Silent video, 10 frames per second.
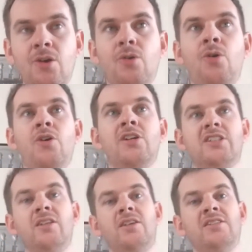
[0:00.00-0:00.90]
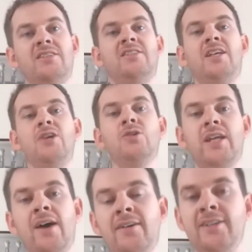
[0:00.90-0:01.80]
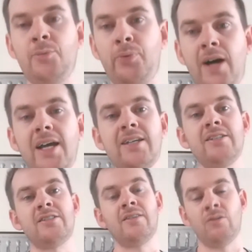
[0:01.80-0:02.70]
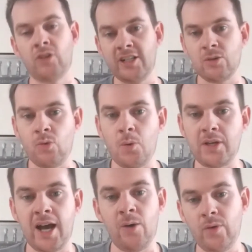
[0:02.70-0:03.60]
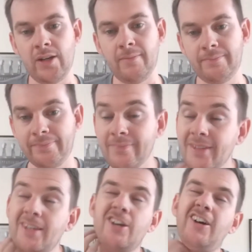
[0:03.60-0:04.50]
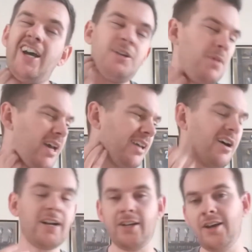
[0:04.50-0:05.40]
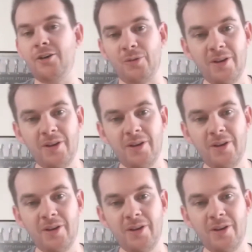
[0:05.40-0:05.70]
or is it the, is it the skill talent and the players the reason why we can't win it? Glenn, man, I don't know.